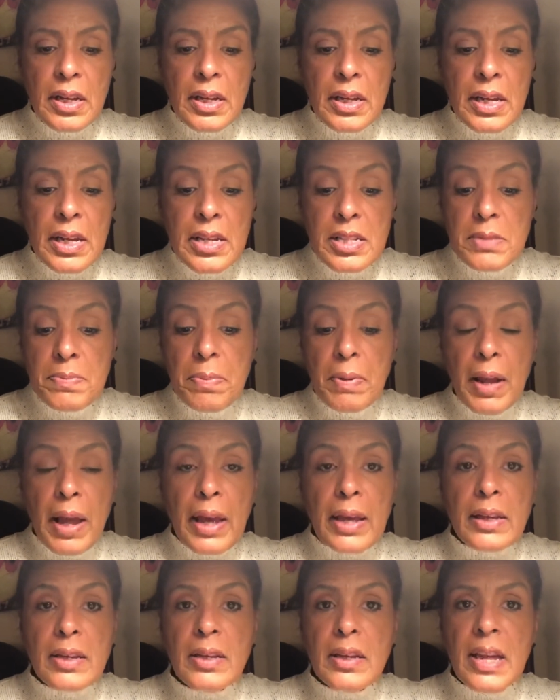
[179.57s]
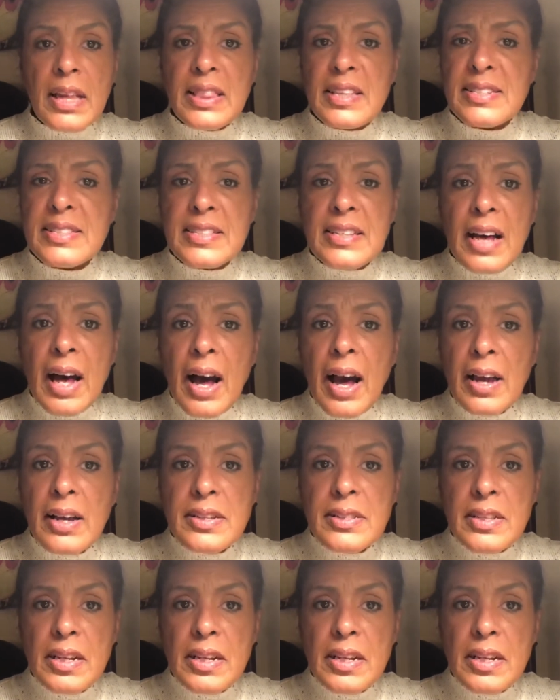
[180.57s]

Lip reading: It's blank and the sky is the